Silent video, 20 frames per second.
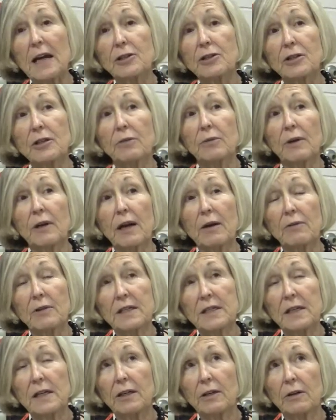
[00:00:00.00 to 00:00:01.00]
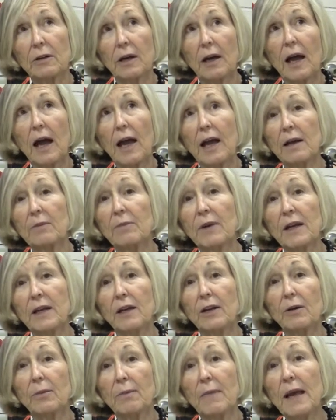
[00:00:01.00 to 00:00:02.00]
actually, when I was here, I had been
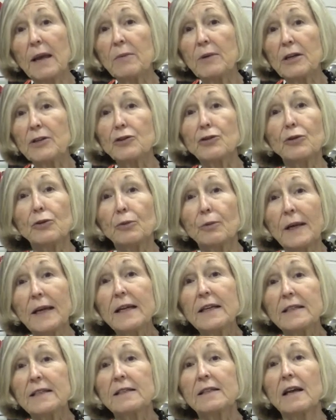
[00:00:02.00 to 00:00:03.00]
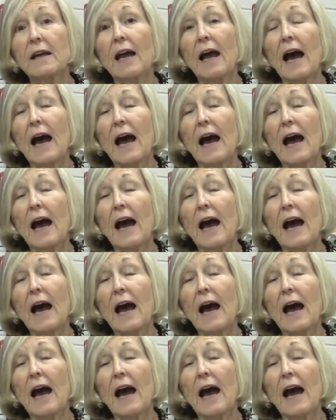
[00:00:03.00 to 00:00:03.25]
here maybe 2 weeks.